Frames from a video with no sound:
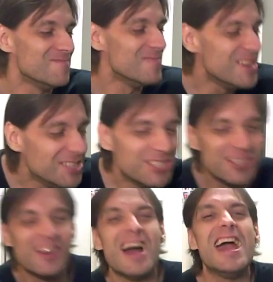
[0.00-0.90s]
Fucking
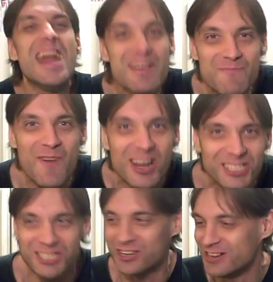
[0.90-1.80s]
mustard. I hate
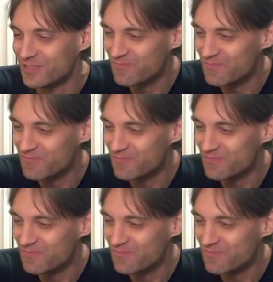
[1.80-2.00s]
mustard.